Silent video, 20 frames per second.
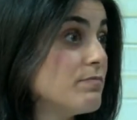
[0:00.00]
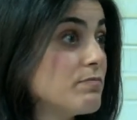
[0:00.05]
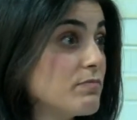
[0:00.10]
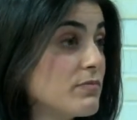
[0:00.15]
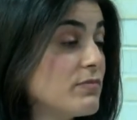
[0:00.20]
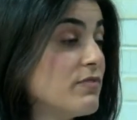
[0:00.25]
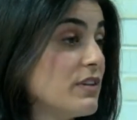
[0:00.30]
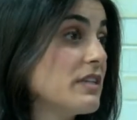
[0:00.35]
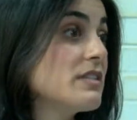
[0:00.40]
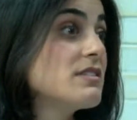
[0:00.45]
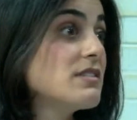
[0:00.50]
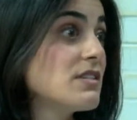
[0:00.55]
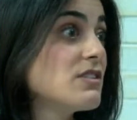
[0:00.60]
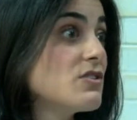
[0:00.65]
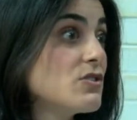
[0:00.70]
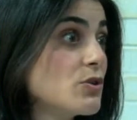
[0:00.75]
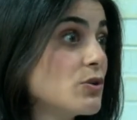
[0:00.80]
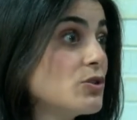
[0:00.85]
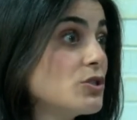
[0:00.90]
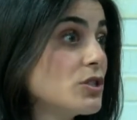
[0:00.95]
fixed it
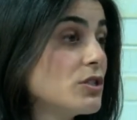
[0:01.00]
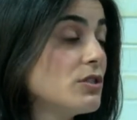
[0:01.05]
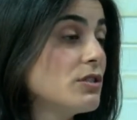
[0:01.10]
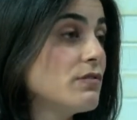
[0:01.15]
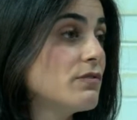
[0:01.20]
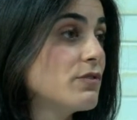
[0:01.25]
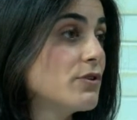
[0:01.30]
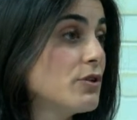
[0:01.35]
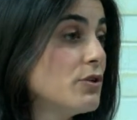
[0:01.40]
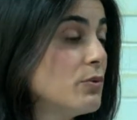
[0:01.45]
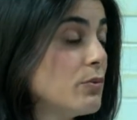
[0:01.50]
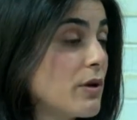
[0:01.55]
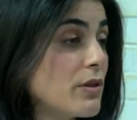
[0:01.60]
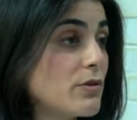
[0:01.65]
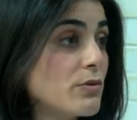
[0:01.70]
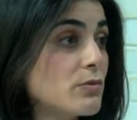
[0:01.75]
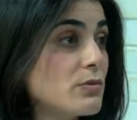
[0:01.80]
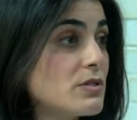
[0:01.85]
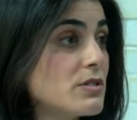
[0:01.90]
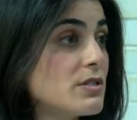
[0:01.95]
surgically for you,
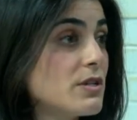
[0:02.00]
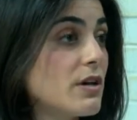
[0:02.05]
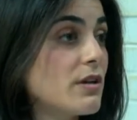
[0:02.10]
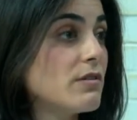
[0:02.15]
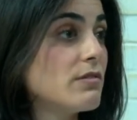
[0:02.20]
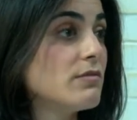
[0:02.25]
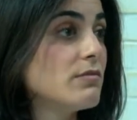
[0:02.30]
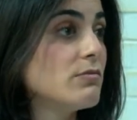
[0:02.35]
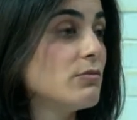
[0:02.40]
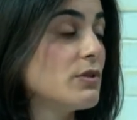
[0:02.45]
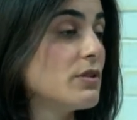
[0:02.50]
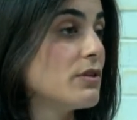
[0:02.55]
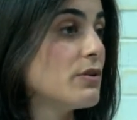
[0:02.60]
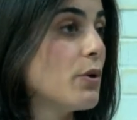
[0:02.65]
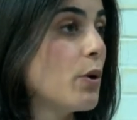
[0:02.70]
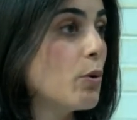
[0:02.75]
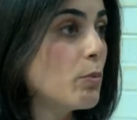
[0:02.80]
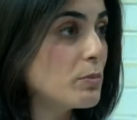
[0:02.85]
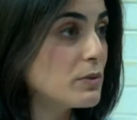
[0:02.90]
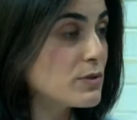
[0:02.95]
whether it was done with an
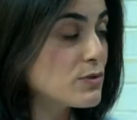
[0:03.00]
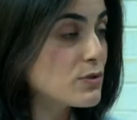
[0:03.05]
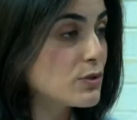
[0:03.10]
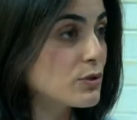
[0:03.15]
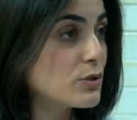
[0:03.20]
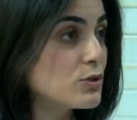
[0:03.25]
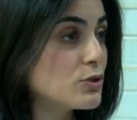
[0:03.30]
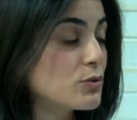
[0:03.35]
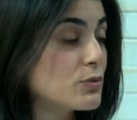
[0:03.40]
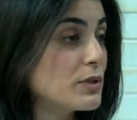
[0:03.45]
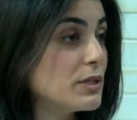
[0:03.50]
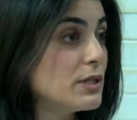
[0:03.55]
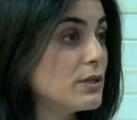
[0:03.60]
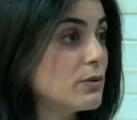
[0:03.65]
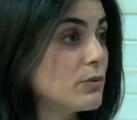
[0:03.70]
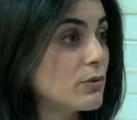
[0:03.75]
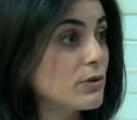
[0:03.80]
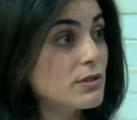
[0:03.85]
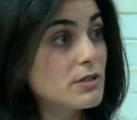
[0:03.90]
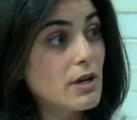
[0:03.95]
open surgery
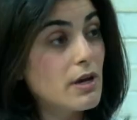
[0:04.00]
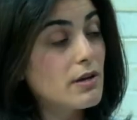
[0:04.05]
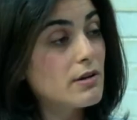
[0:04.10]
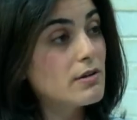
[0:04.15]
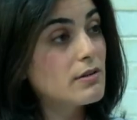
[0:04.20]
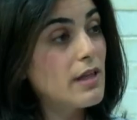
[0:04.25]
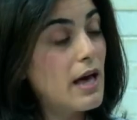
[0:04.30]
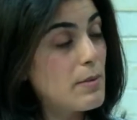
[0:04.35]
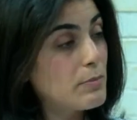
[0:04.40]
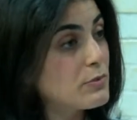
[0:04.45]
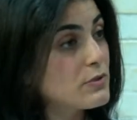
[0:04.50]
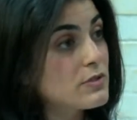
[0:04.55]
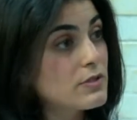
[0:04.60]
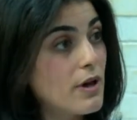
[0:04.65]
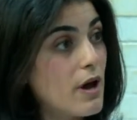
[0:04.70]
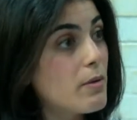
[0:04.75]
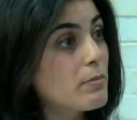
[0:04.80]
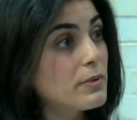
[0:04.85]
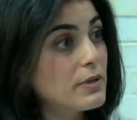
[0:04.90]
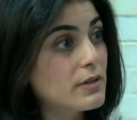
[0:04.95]
or done
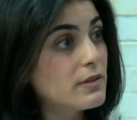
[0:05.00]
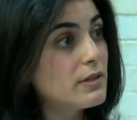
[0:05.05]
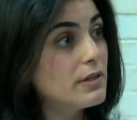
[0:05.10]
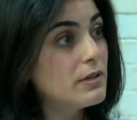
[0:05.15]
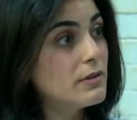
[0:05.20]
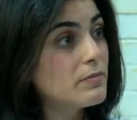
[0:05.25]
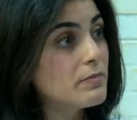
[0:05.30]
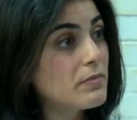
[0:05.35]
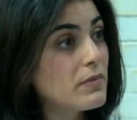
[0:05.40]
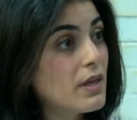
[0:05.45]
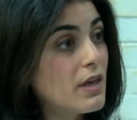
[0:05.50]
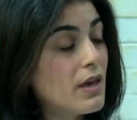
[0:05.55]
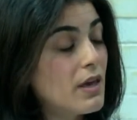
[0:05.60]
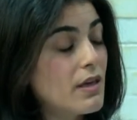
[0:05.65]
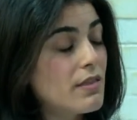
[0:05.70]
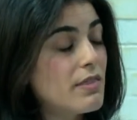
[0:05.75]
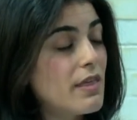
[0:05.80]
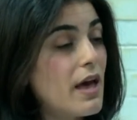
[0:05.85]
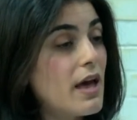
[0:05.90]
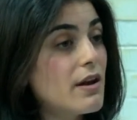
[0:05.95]
laparoscopically.
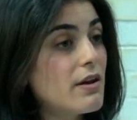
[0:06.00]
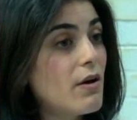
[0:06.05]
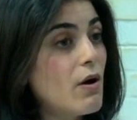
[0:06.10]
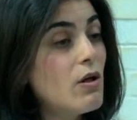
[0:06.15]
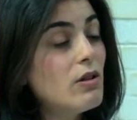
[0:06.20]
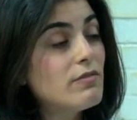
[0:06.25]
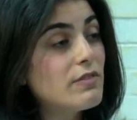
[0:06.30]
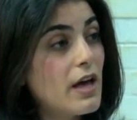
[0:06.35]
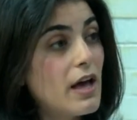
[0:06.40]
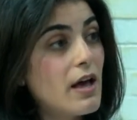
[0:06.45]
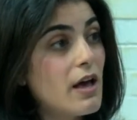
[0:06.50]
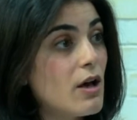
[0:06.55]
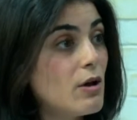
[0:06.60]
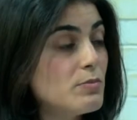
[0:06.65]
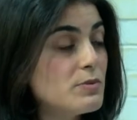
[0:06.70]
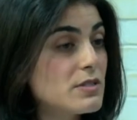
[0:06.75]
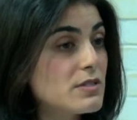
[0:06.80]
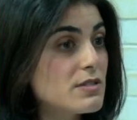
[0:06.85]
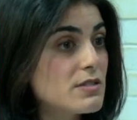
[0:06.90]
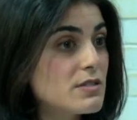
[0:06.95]
And that all of that
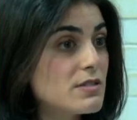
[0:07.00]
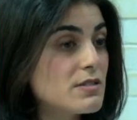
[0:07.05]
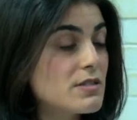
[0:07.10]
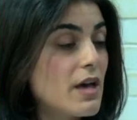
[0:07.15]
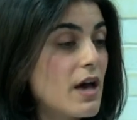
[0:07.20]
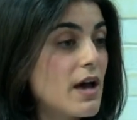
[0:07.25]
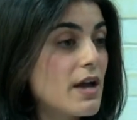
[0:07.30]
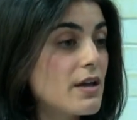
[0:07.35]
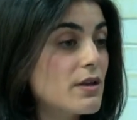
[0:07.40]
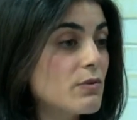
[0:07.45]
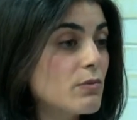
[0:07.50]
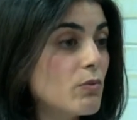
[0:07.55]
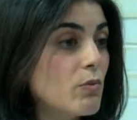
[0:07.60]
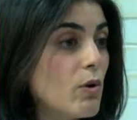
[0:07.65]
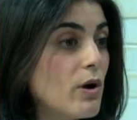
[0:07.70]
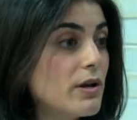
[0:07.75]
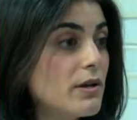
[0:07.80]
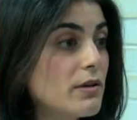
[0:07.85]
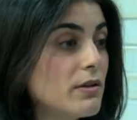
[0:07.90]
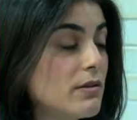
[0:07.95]
helps us decide
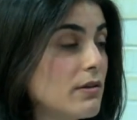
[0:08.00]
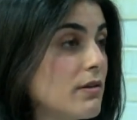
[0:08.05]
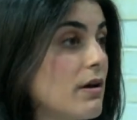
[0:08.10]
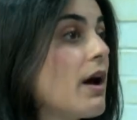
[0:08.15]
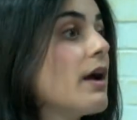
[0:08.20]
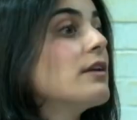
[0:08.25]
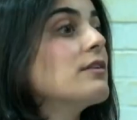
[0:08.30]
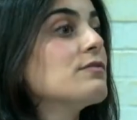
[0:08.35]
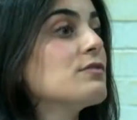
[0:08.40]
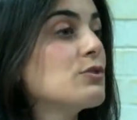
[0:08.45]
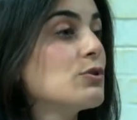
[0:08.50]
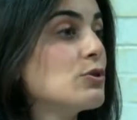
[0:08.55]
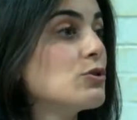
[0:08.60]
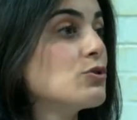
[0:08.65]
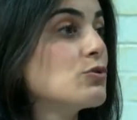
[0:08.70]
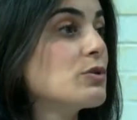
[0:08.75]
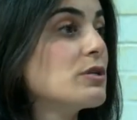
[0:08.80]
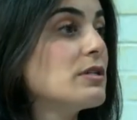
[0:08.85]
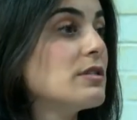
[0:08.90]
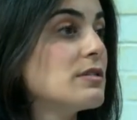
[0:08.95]
what kind of
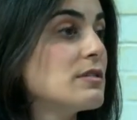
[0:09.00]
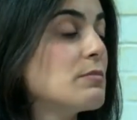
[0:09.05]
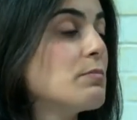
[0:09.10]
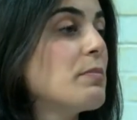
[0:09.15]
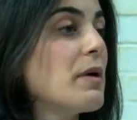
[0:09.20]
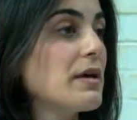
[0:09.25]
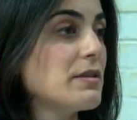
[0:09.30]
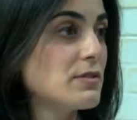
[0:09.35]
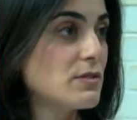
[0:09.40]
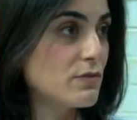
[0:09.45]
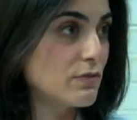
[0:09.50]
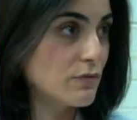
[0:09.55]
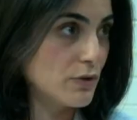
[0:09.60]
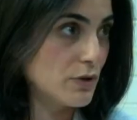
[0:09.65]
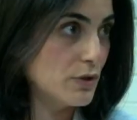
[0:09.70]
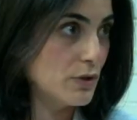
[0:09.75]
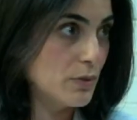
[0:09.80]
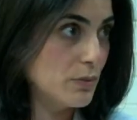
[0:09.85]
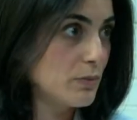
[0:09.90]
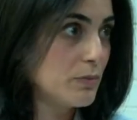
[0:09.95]
surgery is the best for
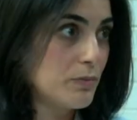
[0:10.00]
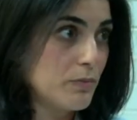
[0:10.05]
you.